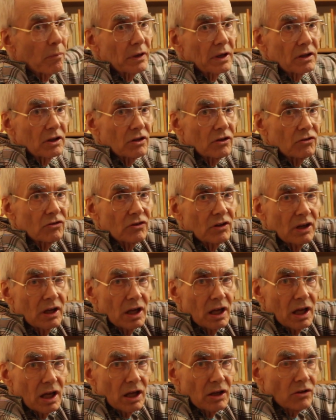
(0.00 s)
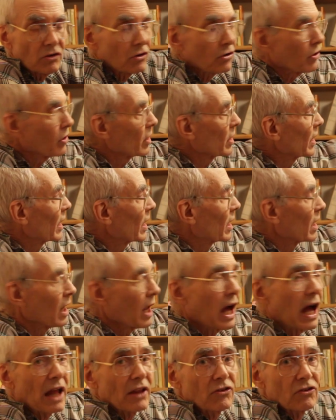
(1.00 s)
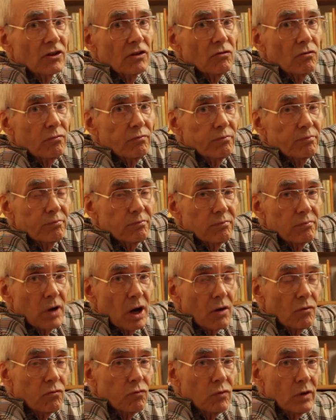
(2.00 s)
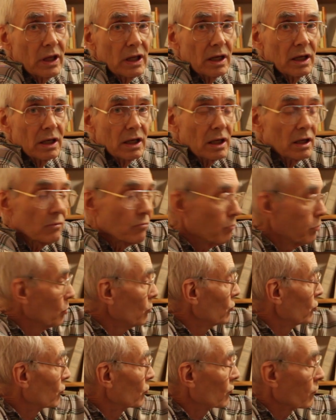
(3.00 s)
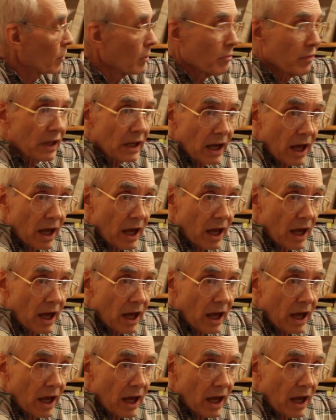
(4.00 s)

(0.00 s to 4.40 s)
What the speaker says: and you're going to get lots of wind and boost from the